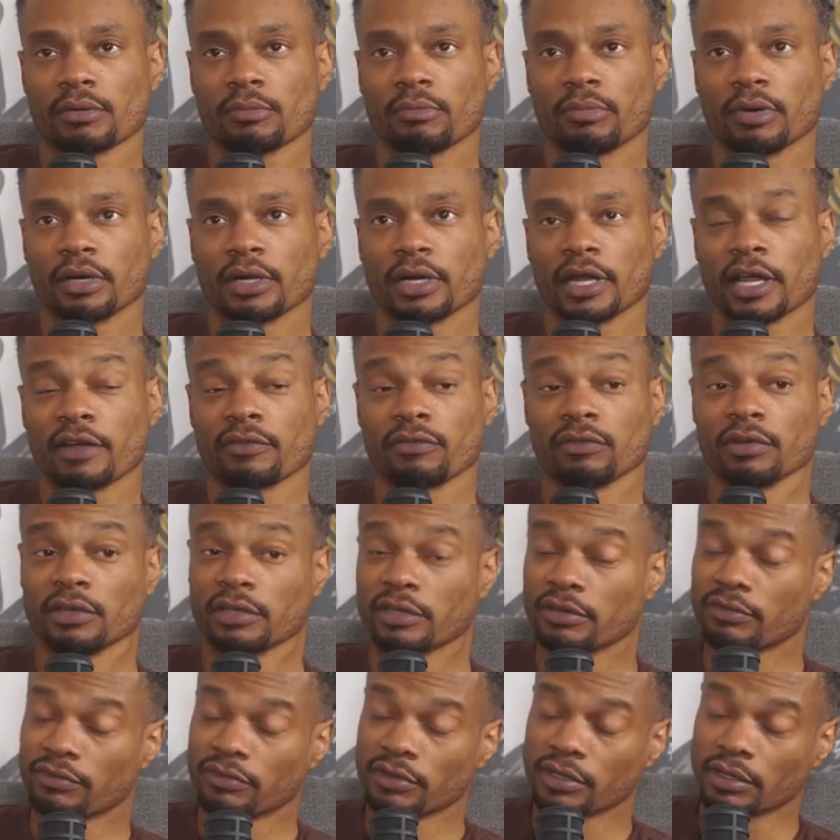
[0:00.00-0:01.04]
but I have really
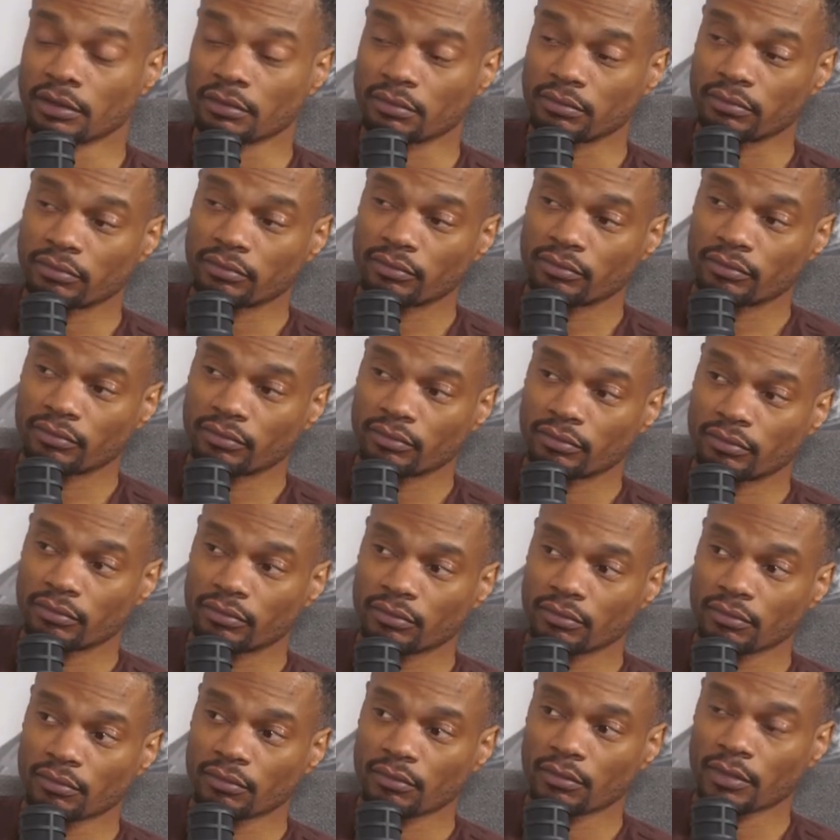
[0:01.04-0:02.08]
good feet,
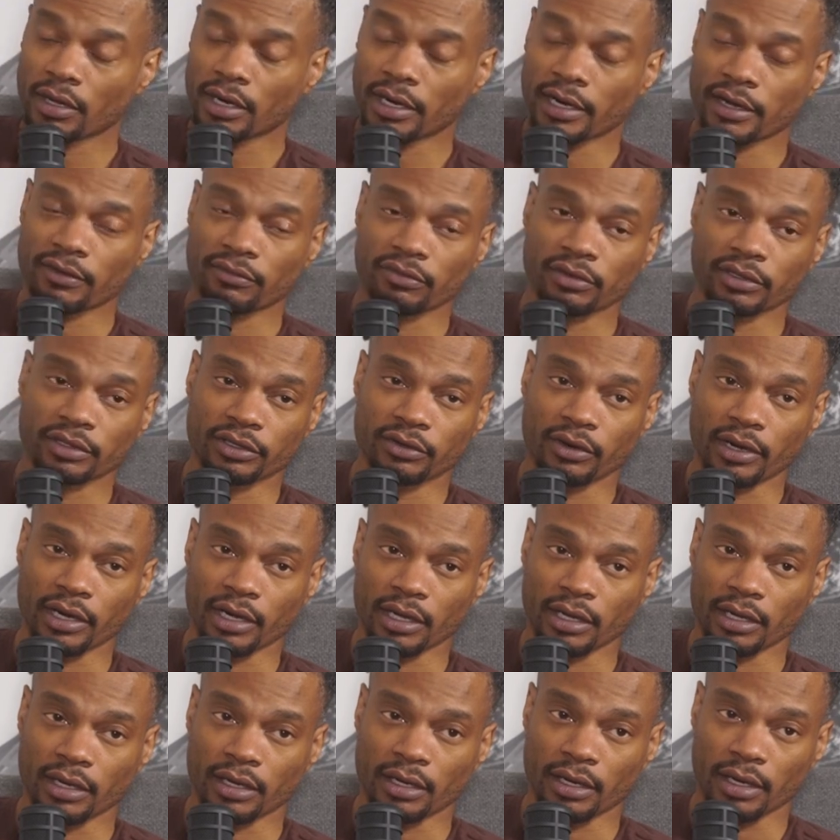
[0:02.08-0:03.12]
and I have really great
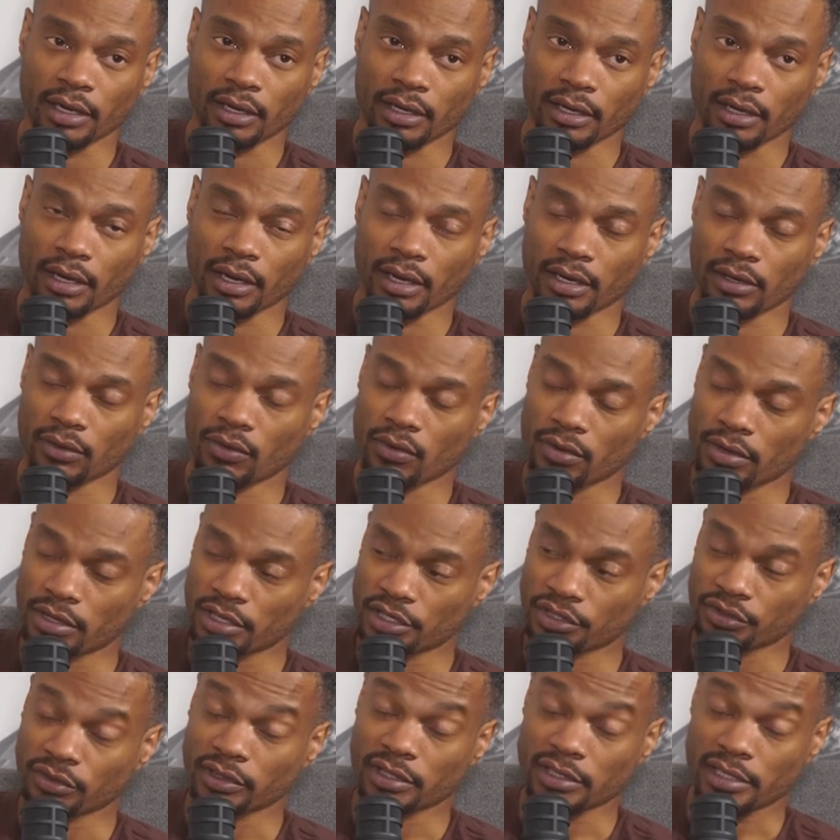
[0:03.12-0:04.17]
hand eye
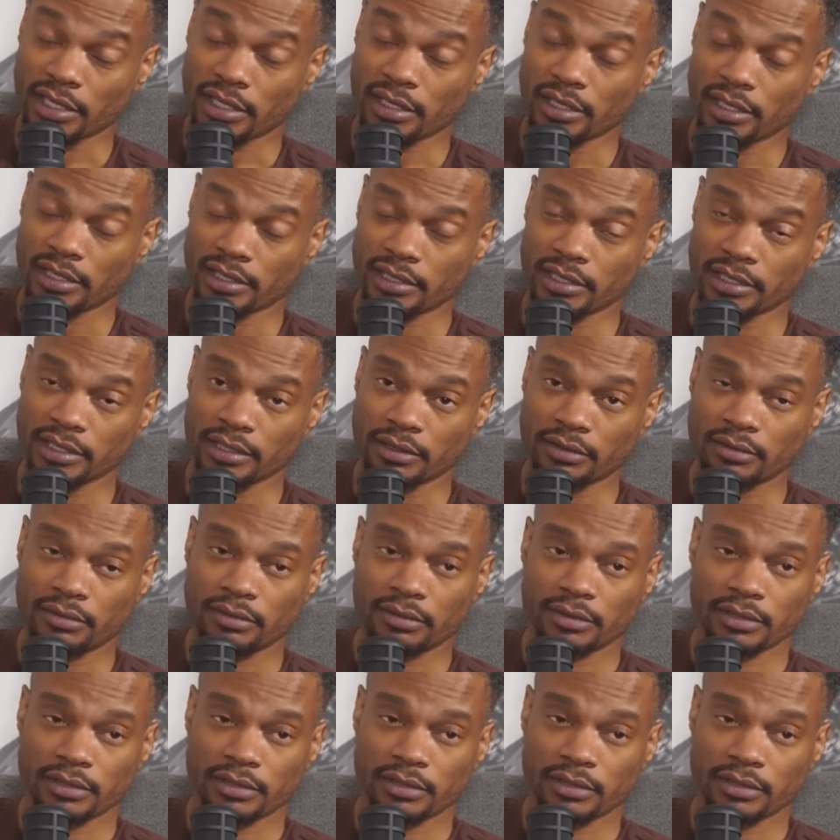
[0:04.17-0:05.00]
coordination. At least I, I did.